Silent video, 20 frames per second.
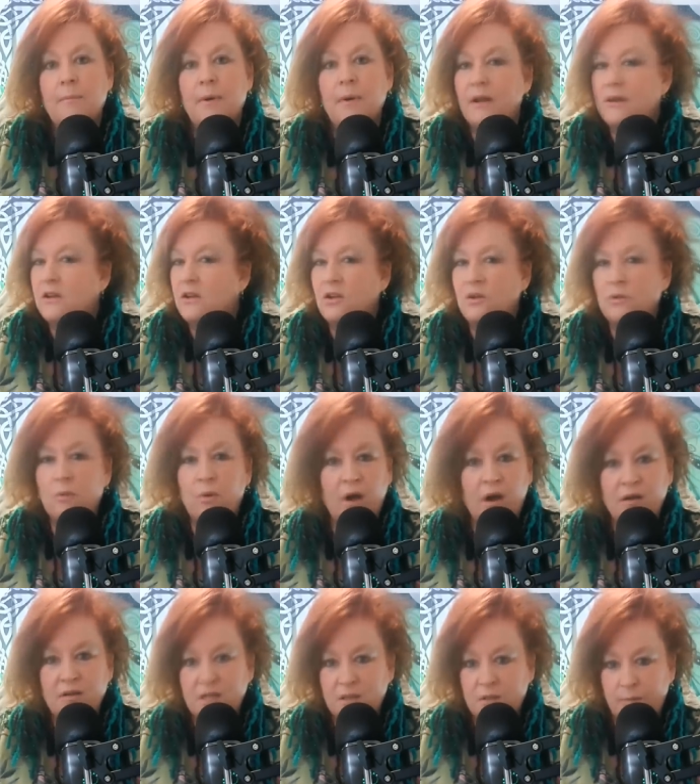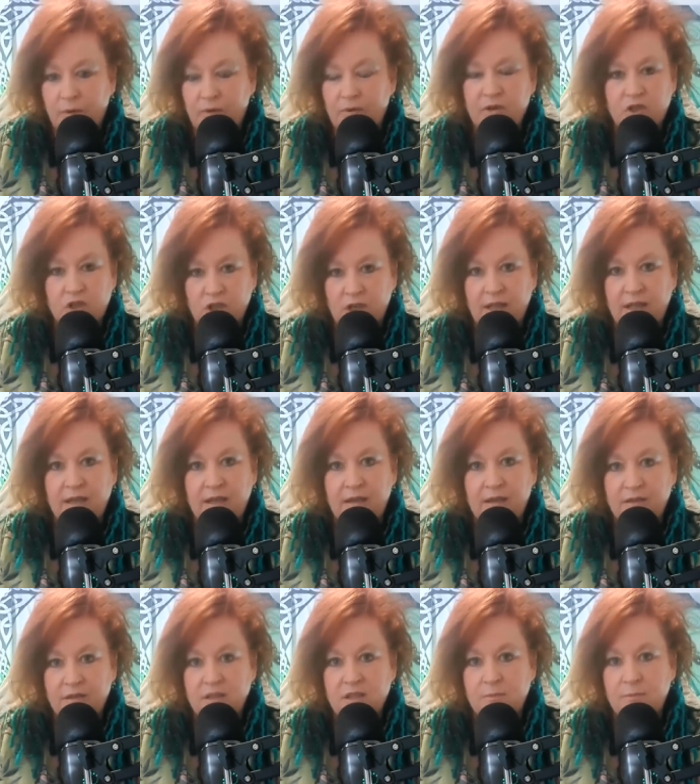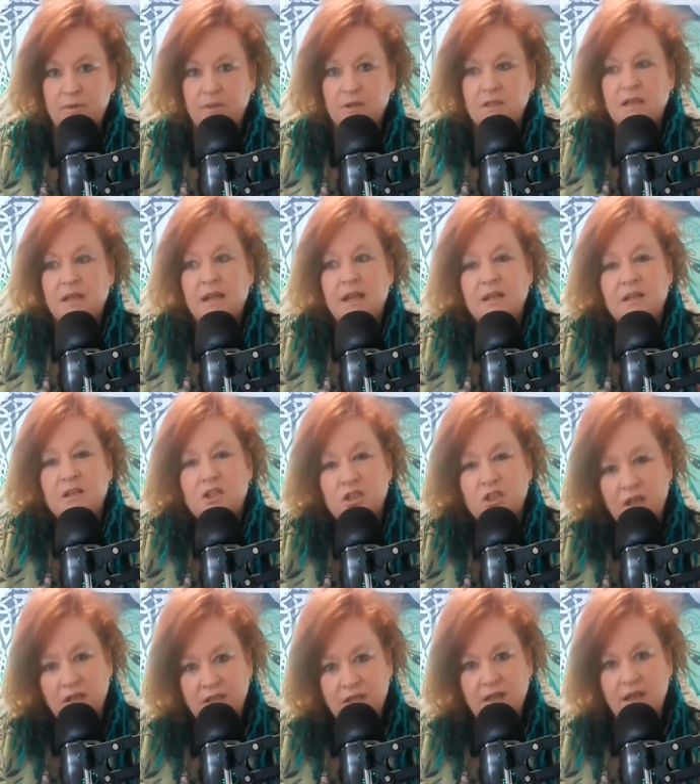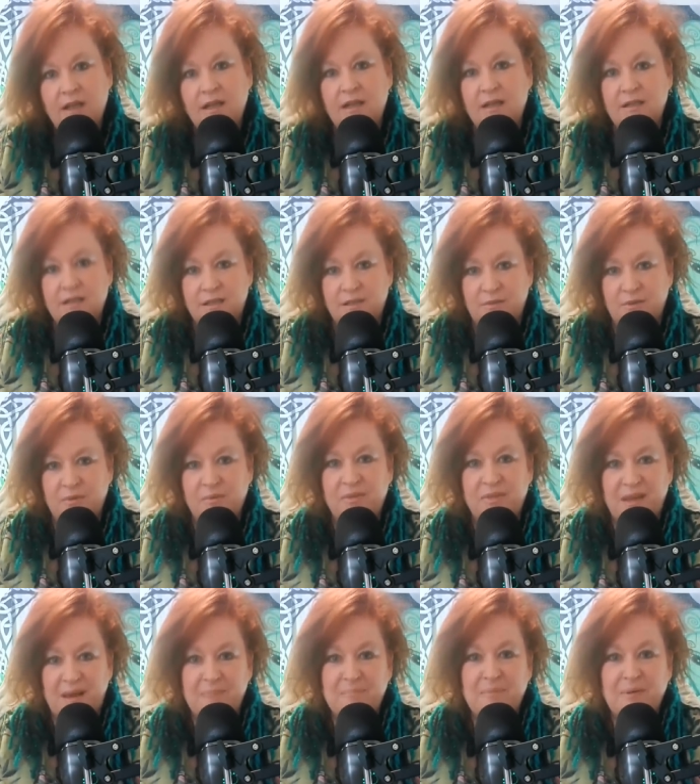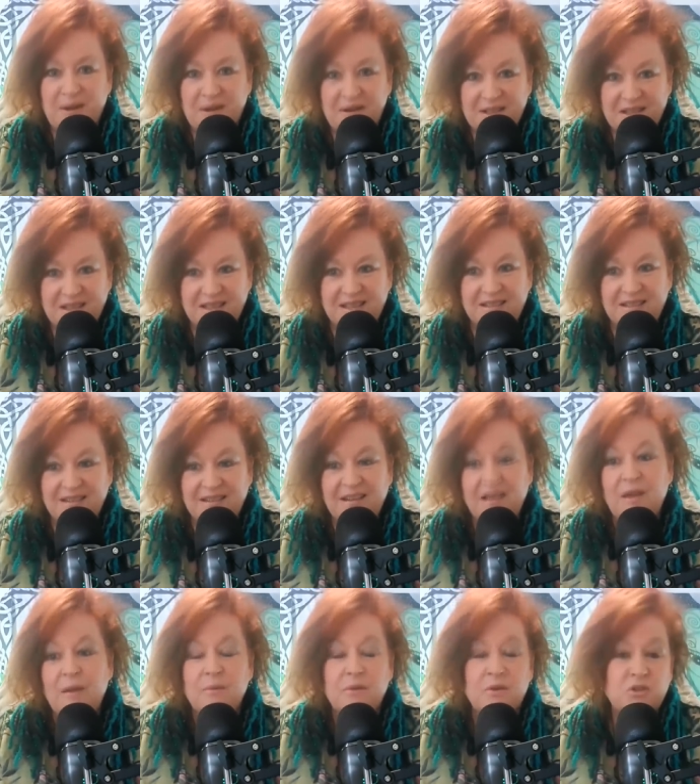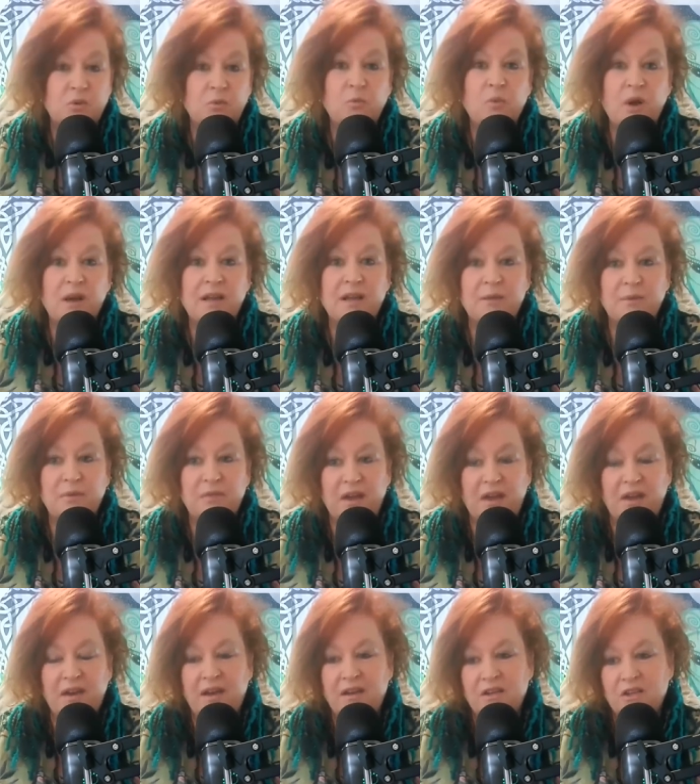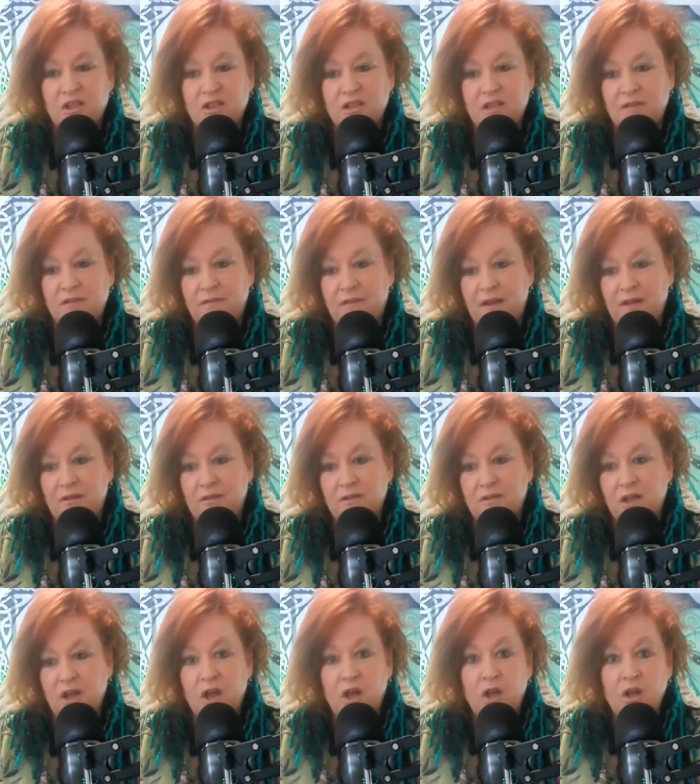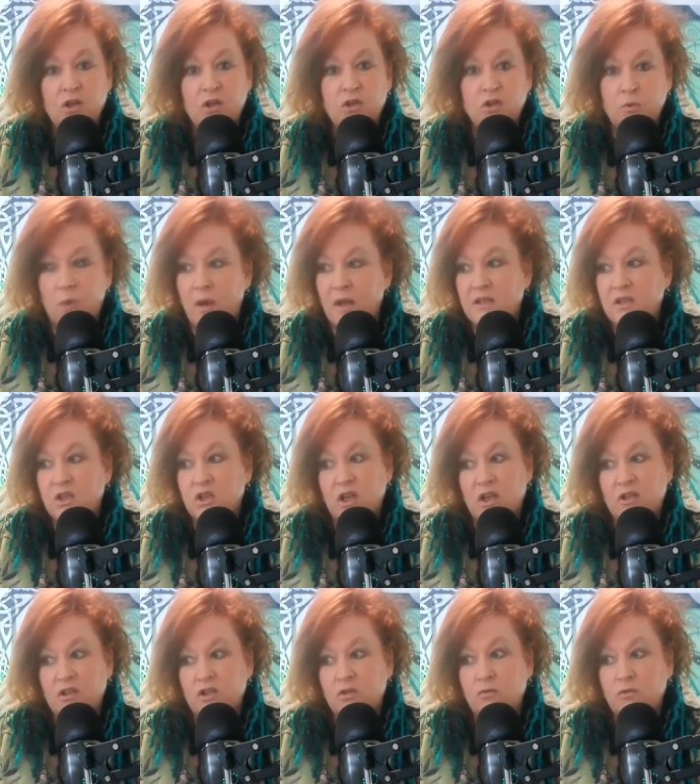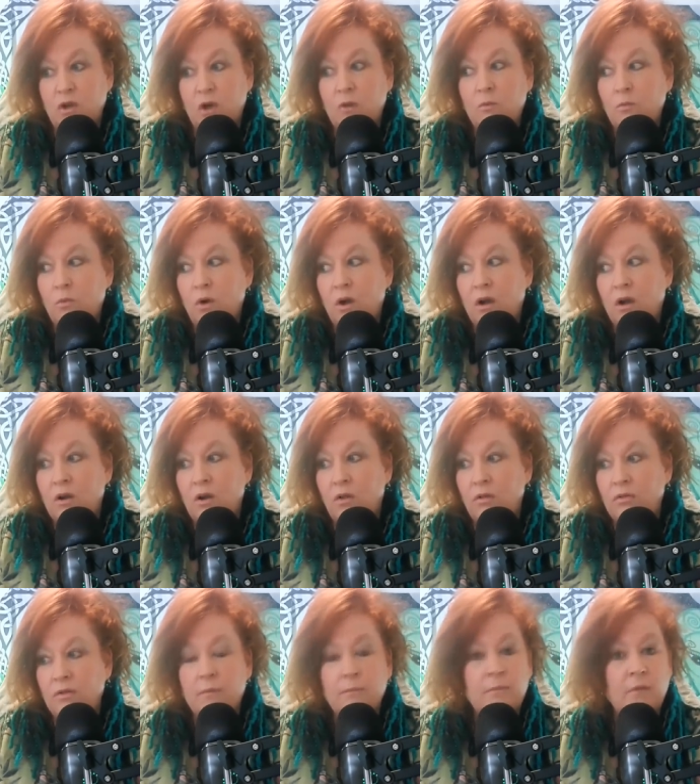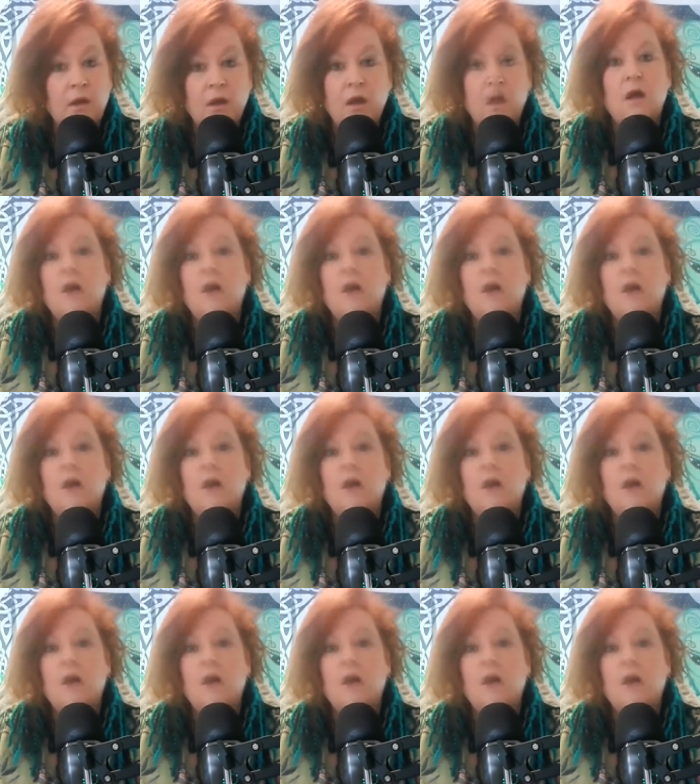but you are spiritually intimate and energetically intimate with that person because you're working with that energetic field. Do I suggest you don't work on them?